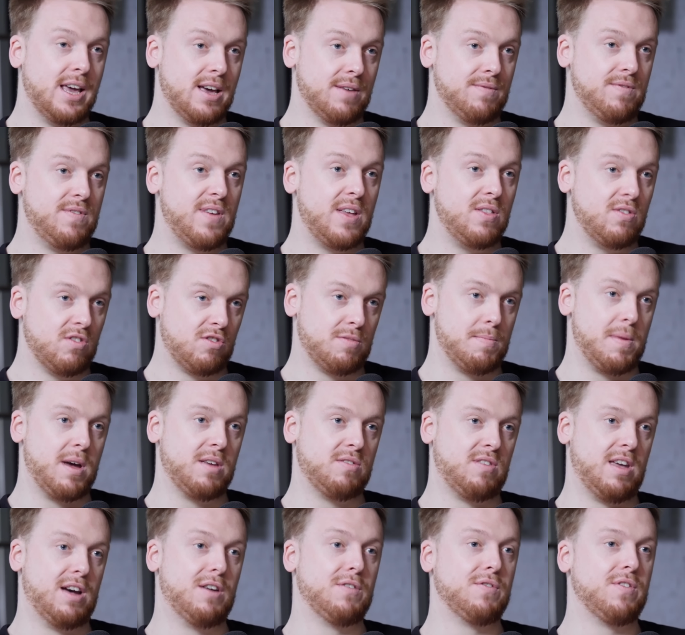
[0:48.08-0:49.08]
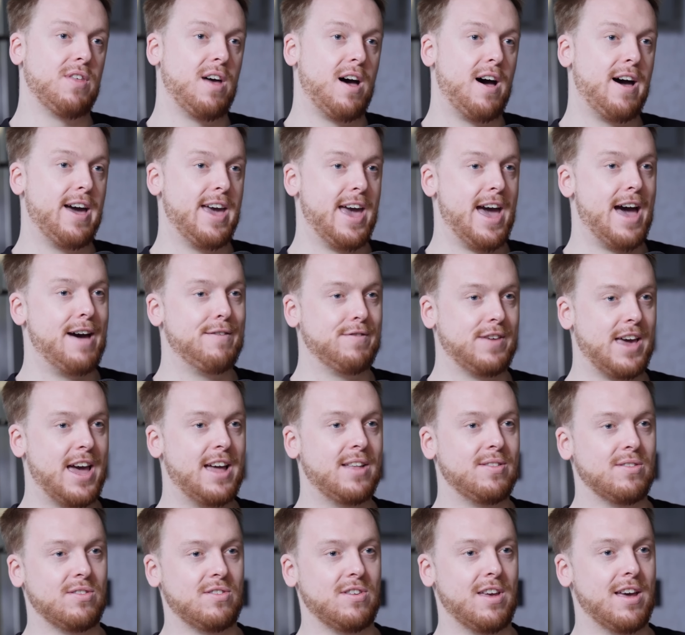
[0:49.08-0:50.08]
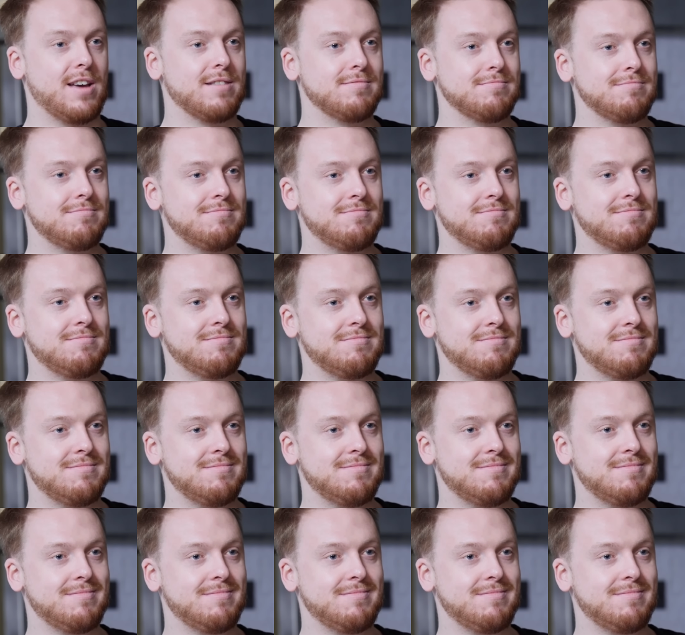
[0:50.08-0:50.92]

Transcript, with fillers: convince myself that I have cancer. So